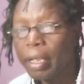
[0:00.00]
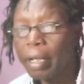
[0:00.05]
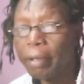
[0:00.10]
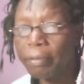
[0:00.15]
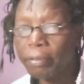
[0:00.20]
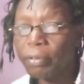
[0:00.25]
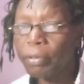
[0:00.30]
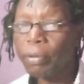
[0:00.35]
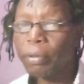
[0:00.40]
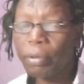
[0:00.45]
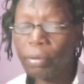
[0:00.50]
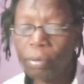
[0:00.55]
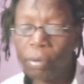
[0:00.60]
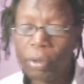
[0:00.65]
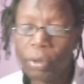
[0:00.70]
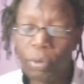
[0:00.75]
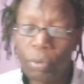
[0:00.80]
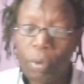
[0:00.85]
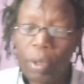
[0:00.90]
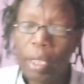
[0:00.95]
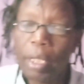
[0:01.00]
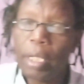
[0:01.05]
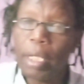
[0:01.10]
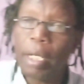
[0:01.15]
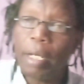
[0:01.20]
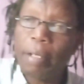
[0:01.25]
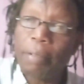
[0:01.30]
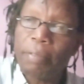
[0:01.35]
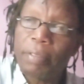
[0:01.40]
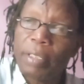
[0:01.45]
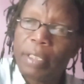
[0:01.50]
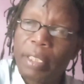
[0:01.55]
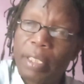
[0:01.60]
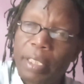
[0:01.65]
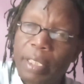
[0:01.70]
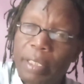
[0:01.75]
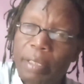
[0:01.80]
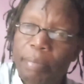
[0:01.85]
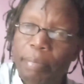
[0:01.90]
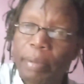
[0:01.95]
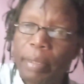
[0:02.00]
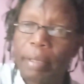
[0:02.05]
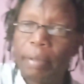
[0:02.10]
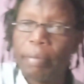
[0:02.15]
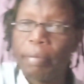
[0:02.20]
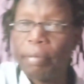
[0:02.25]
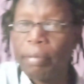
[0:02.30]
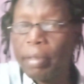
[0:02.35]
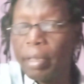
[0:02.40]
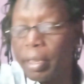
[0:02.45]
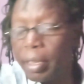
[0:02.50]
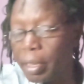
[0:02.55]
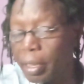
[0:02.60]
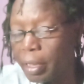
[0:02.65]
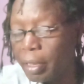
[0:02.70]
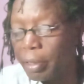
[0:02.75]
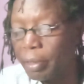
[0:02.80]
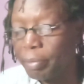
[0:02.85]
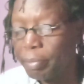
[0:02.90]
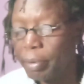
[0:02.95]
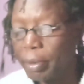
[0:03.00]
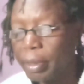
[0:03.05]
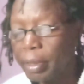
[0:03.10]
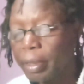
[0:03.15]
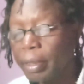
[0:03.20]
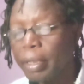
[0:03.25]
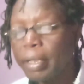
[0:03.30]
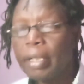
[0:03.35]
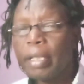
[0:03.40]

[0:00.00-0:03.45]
I've told you what 1 have integer spin, full integer spin.